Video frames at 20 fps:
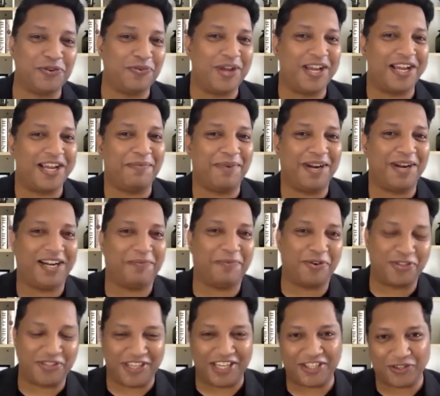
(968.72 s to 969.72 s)
wake up at about
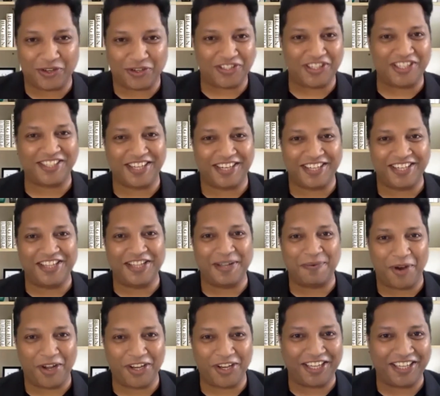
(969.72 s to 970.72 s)
6 or 6:30 in the
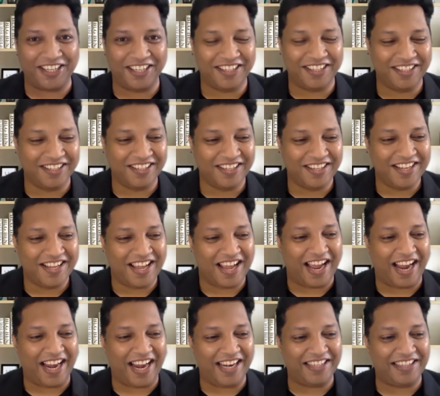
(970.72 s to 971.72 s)
morning,
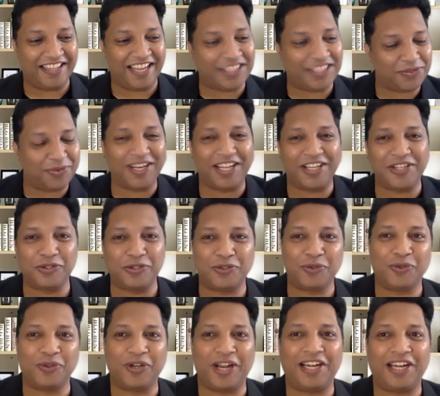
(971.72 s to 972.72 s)
and that's when I used to
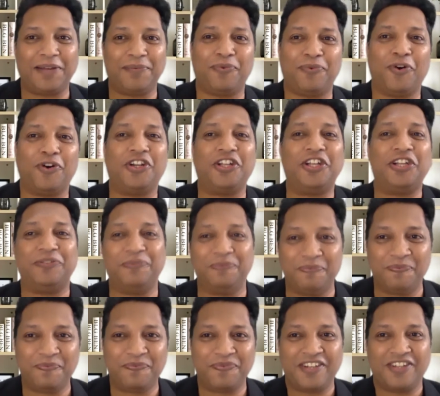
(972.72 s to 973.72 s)
get up for tea.
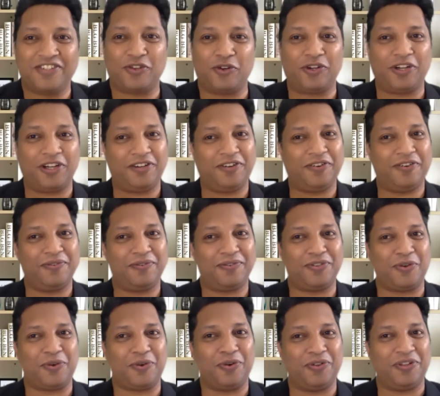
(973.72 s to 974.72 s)

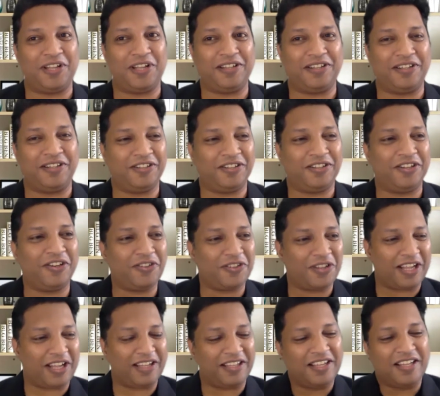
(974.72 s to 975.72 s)
So
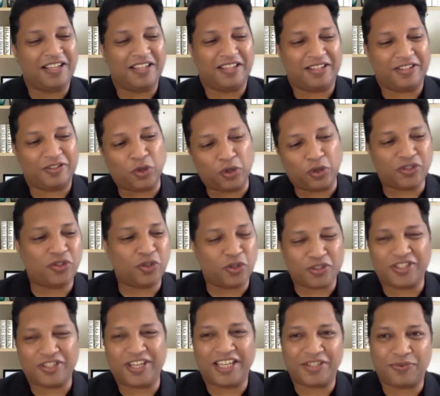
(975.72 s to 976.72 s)
those
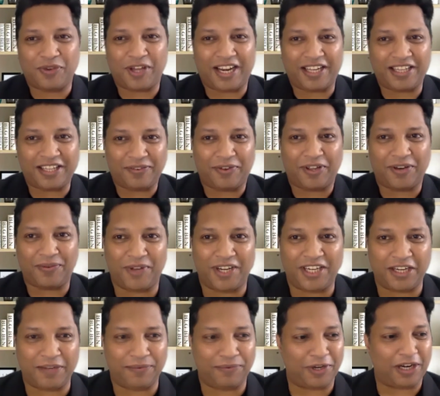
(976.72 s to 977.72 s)
days were, I think, very, very
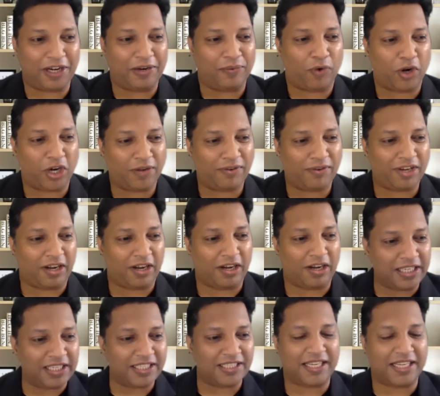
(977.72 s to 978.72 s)
difficult. Whatever
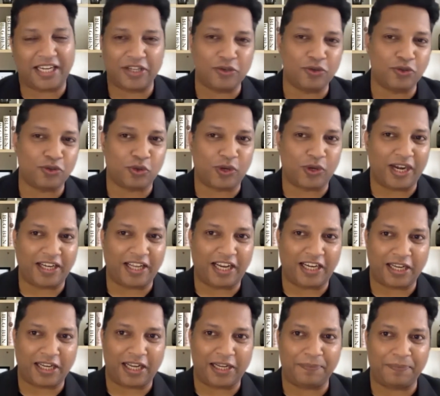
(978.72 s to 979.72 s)
earnings that I used to get that
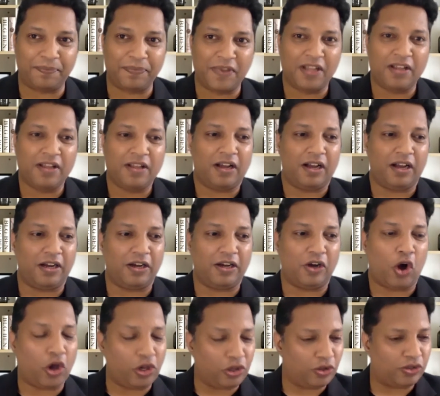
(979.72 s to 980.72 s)
time,
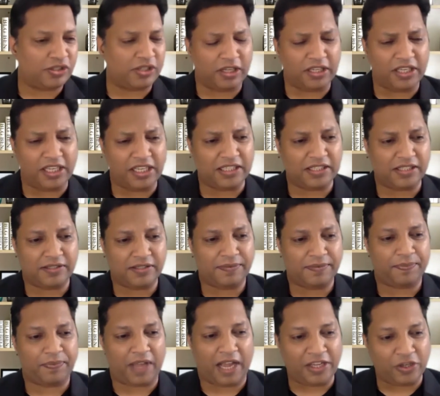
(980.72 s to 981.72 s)
all those earnings
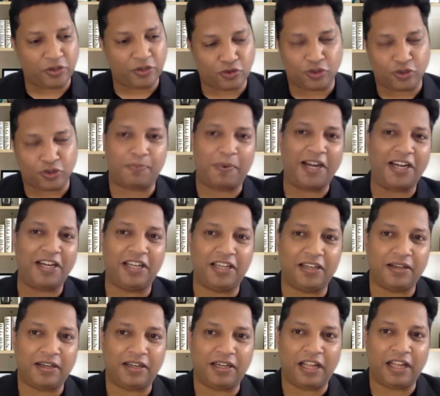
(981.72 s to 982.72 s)
I used to spend in
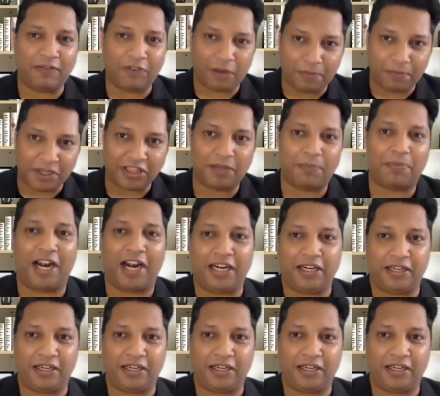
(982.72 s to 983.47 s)
developing the brand.